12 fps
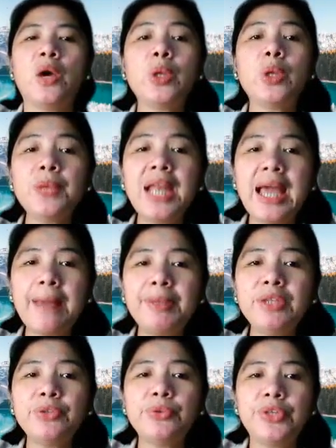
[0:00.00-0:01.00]
What will
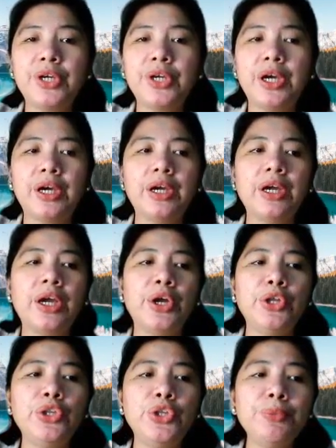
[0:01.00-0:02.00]
happen to the
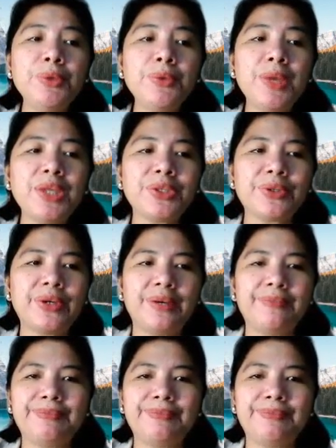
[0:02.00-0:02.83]
numerator?